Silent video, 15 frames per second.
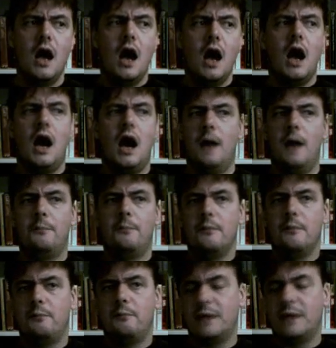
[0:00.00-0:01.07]
Uh,
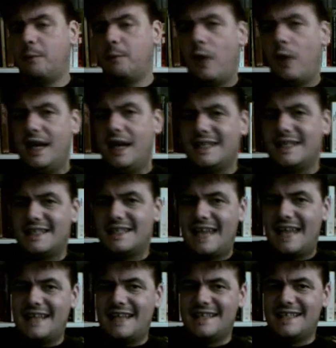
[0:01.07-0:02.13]
but the point is, is that
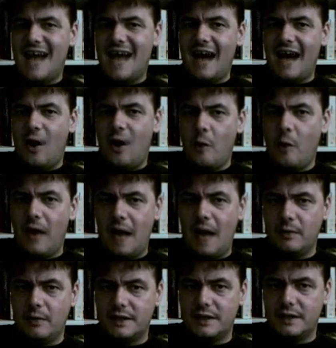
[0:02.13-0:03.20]
it's not Homo
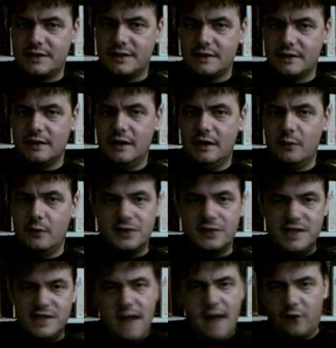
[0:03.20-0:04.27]
habilis. It was
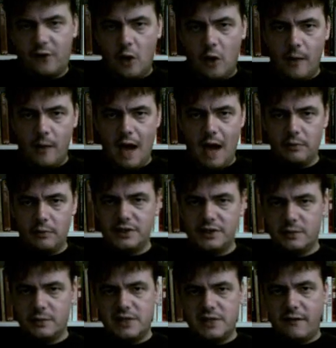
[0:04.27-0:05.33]
never Homo habilis. It
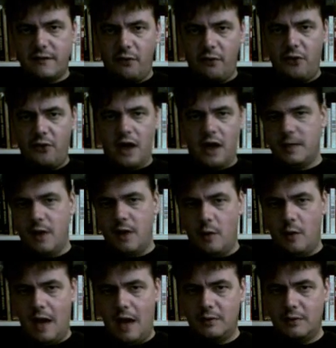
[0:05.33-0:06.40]
was never thought to be
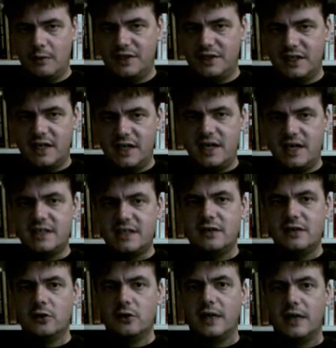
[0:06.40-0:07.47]
Homo habilis. It, it
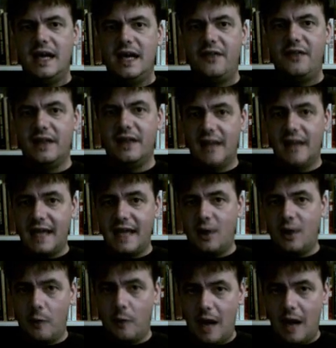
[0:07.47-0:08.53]
doesn't look anything like
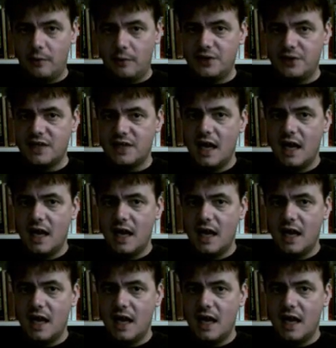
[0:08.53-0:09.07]
Homo habilis.